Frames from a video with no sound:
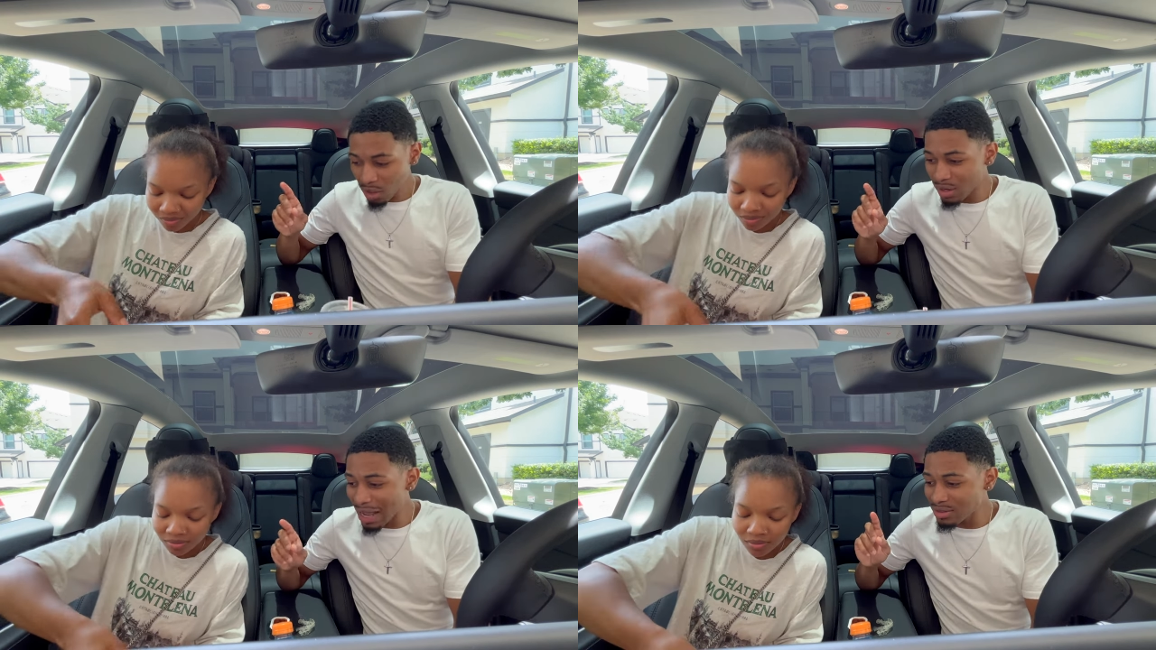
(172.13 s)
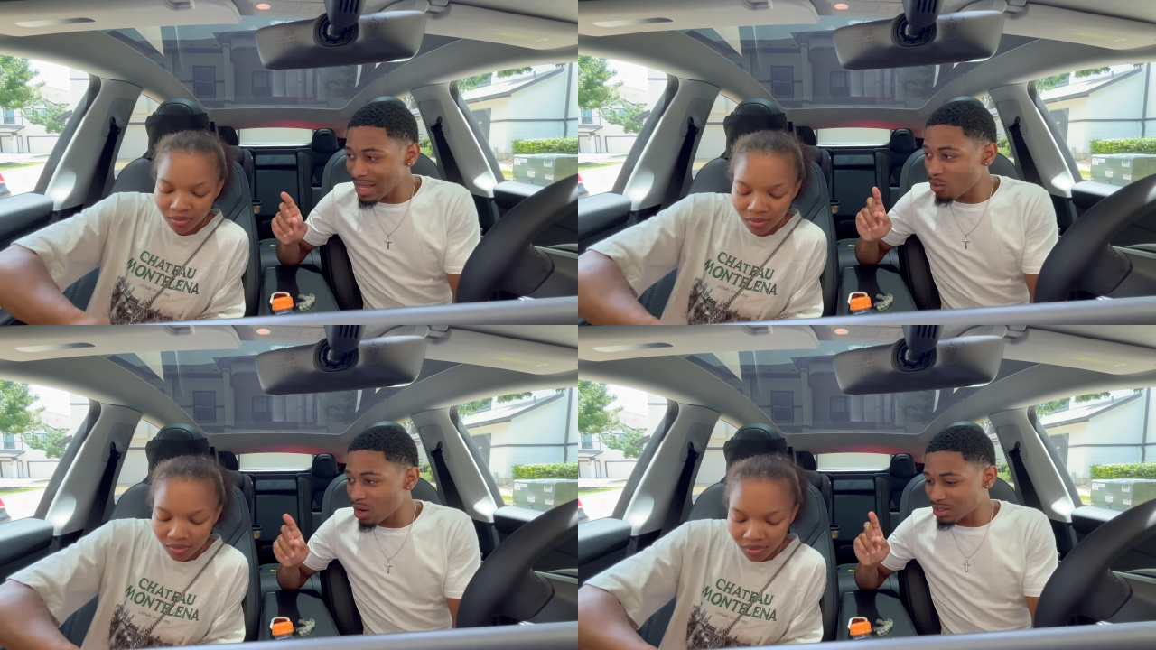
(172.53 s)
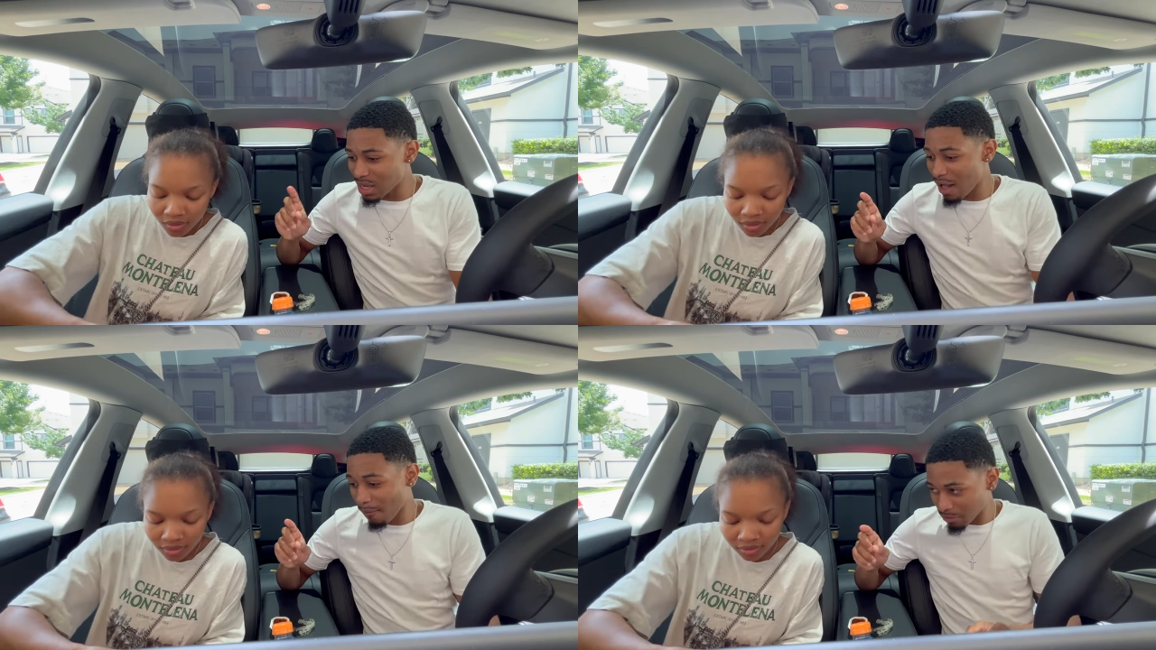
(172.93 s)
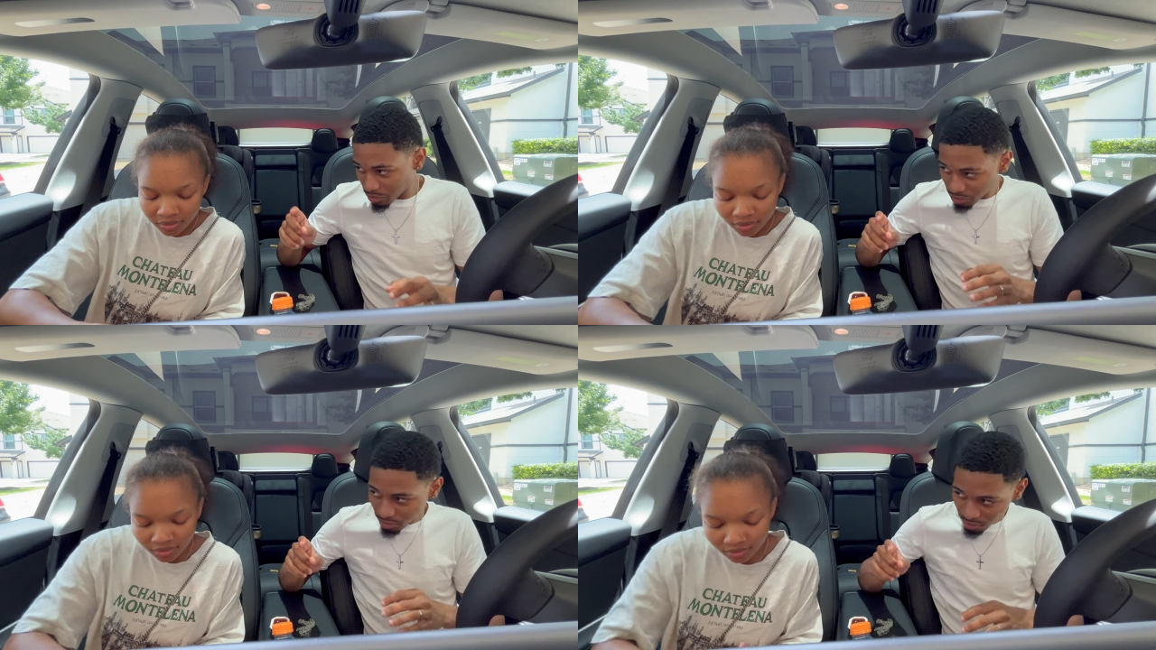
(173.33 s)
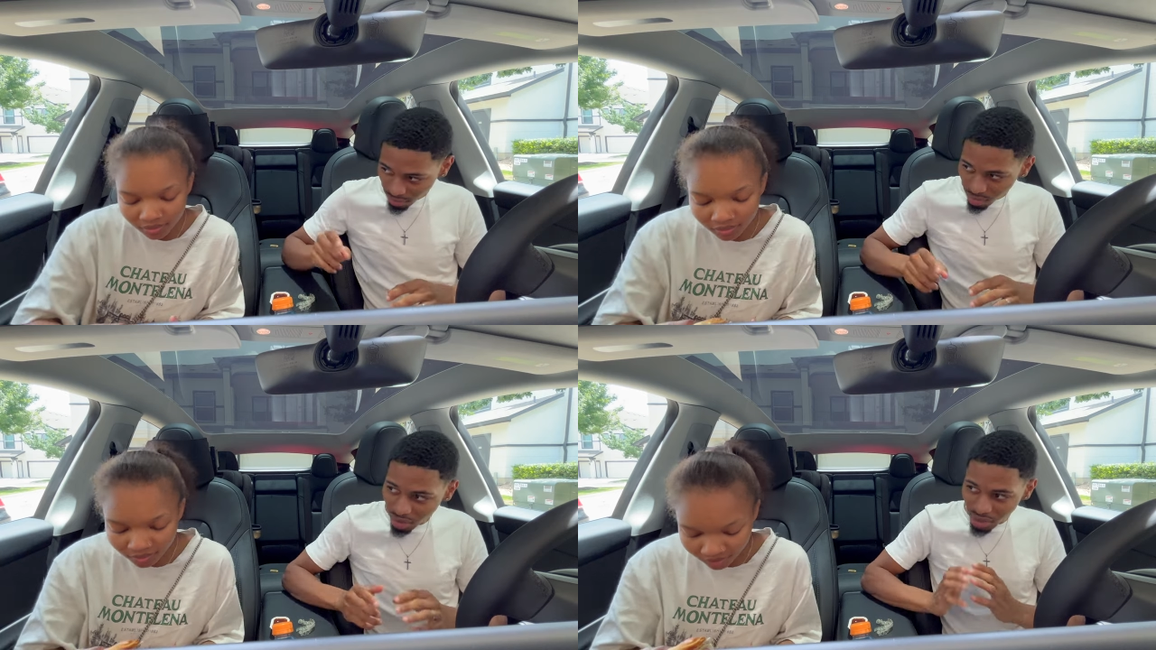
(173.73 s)
Speaker 1: That was that one time
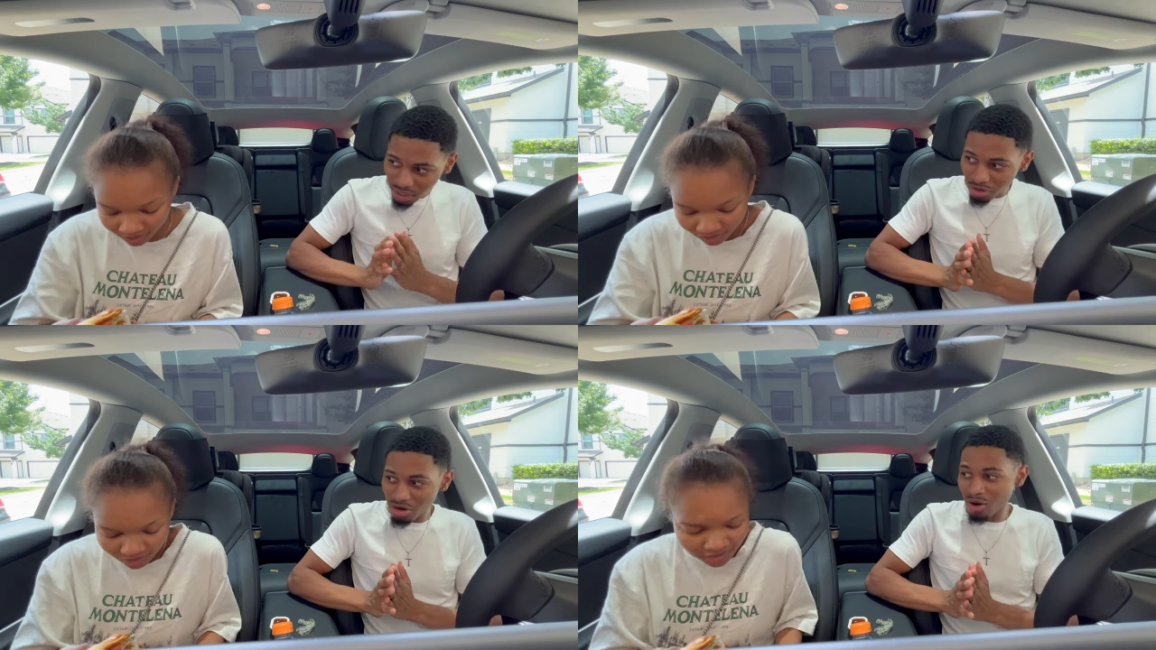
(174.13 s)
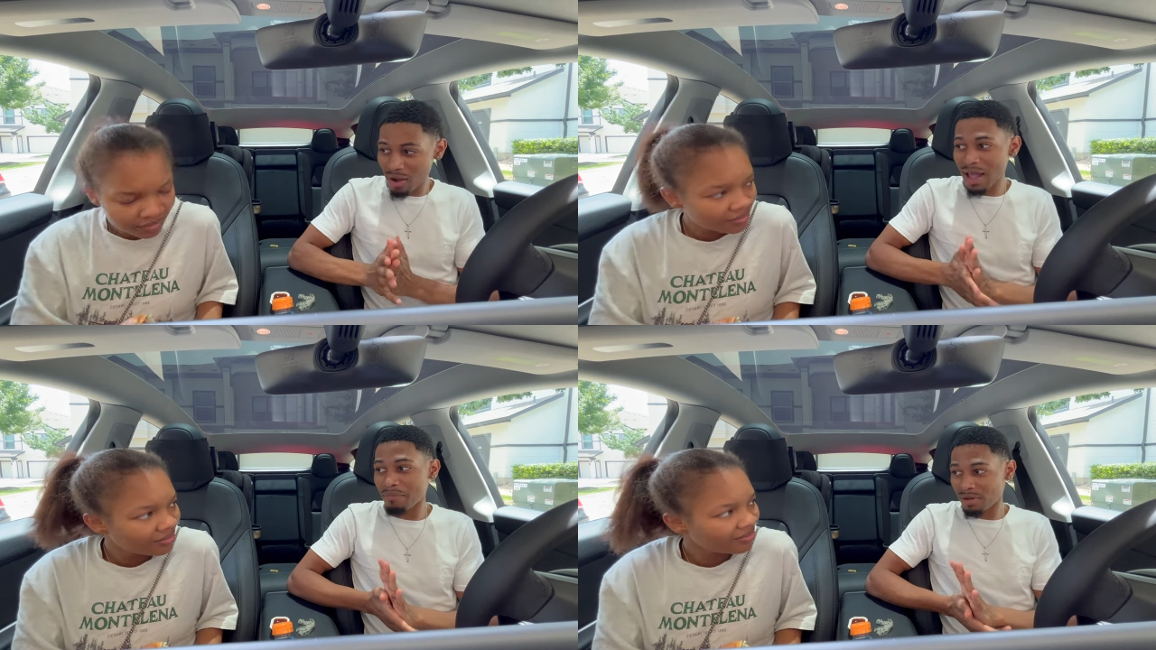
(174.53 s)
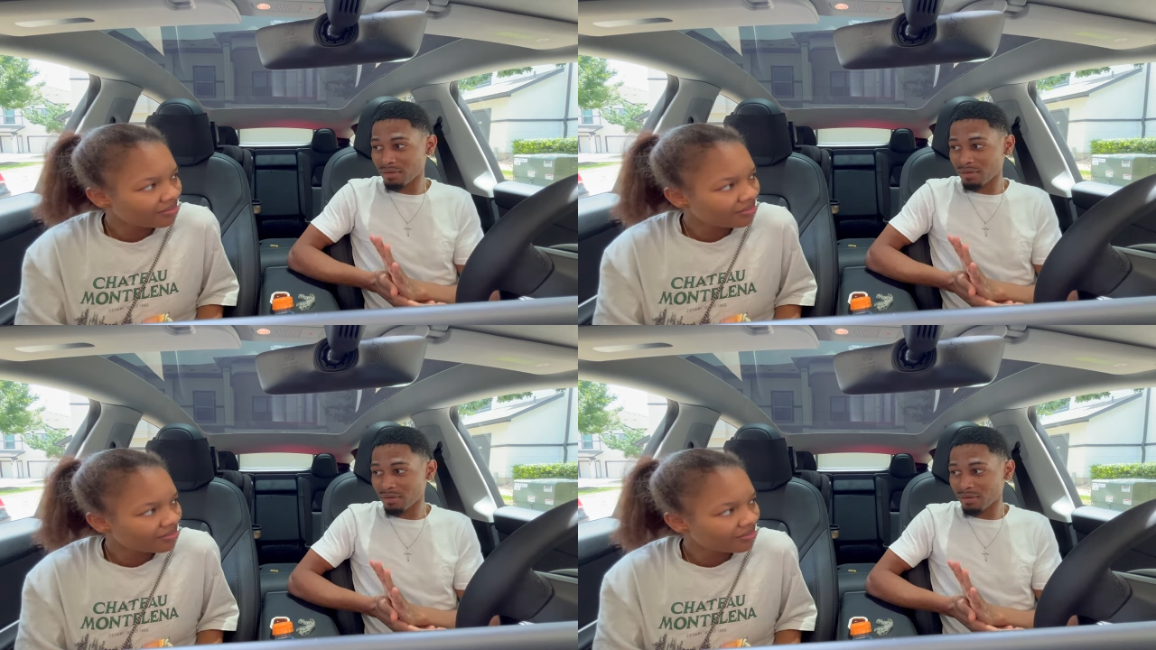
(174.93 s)
and then you know what happened.